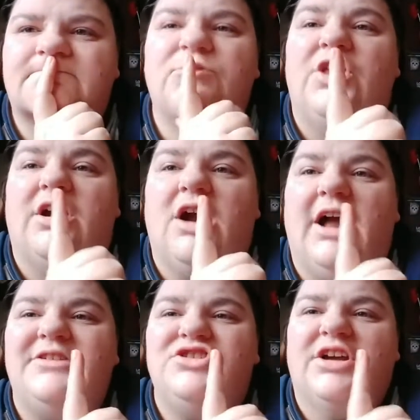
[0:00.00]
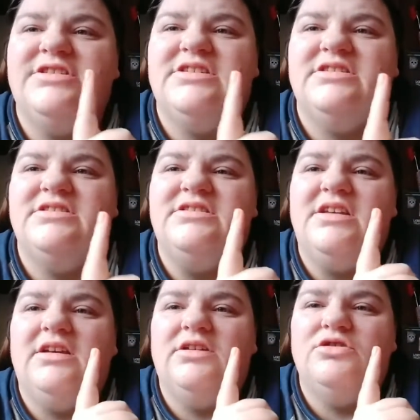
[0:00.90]
They're on
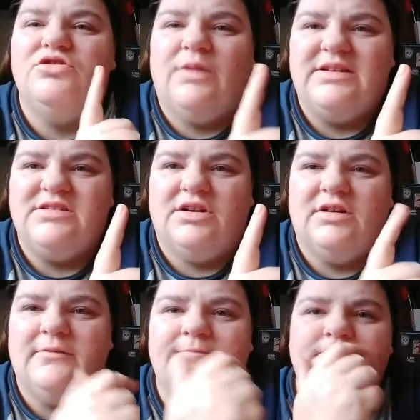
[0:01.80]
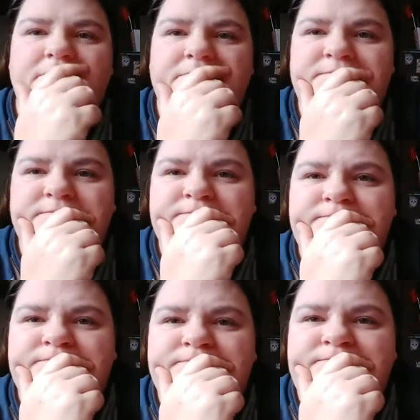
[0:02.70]
Justin's dresser.
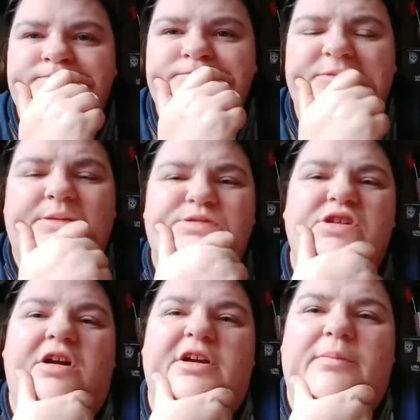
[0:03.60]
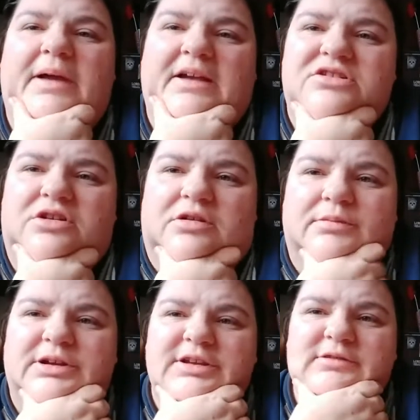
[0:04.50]
I'm sorry your back's hurting,
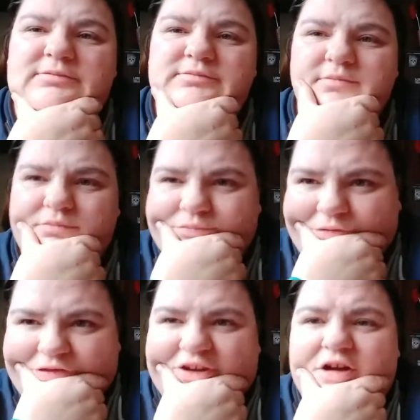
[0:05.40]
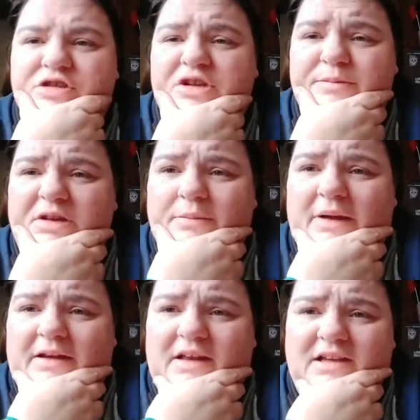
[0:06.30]
Mike. Theron jumped on
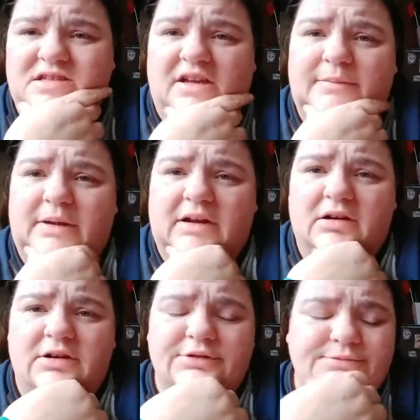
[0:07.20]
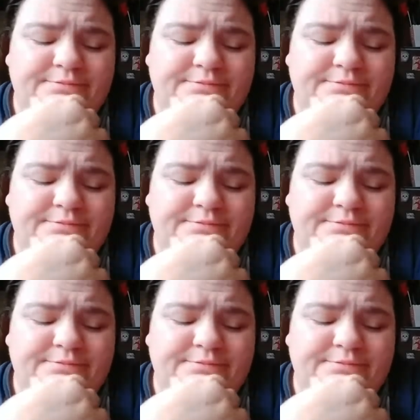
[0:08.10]
mine last night and made it hurt.